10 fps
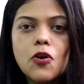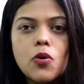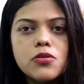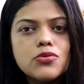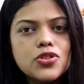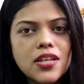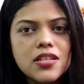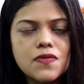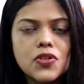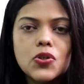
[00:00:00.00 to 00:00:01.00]
and also share
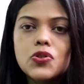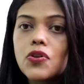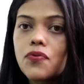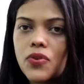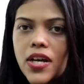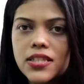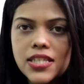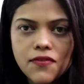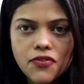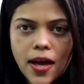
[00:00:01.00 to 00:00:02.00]
this video to your
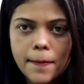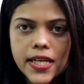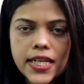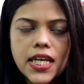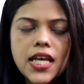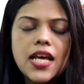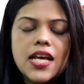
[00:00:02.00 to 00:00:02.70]
friends and family.